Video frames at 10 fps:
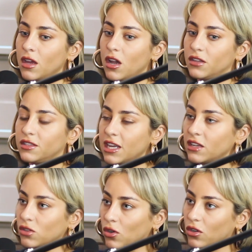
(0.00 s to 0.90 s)
a
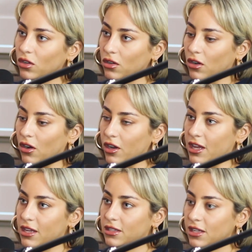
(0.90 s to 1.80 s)
TikTok
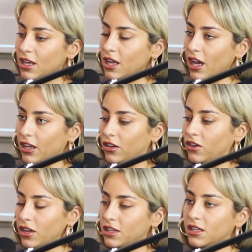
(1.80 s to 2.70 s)
artist and an
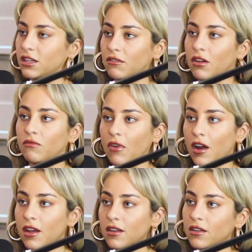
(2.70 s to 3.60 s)
artist in their own
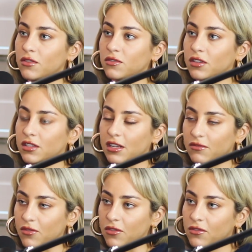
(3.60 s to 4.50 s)
right who's
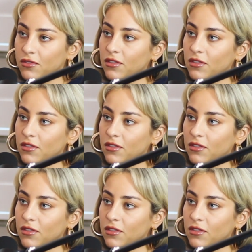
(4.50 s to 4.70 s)
successful.